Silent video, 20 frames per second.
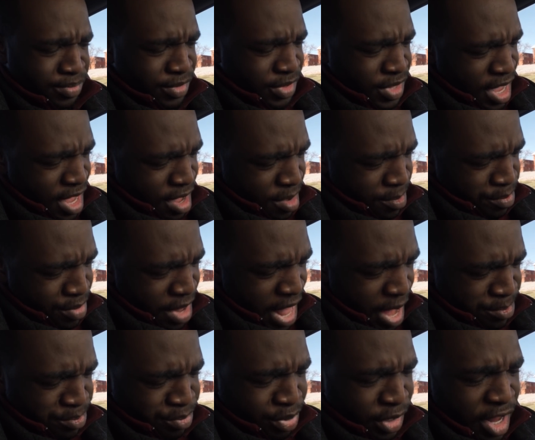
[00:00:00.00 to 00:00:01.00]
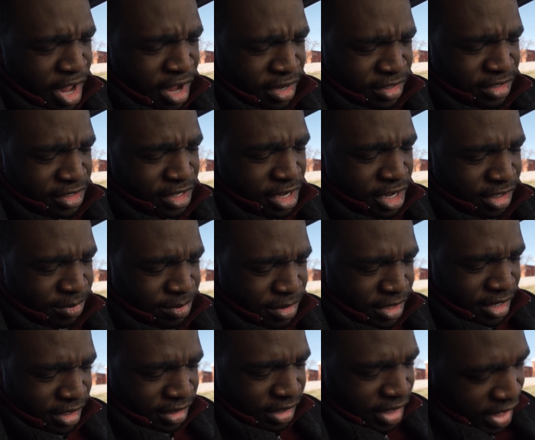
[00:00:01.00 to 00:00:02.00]
thing, like plug, does,
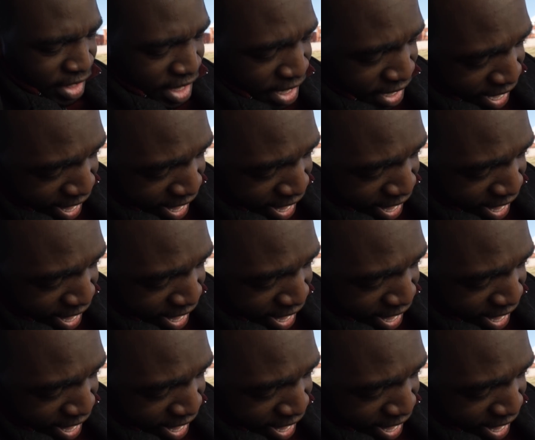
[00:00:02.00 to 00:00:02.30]
because again,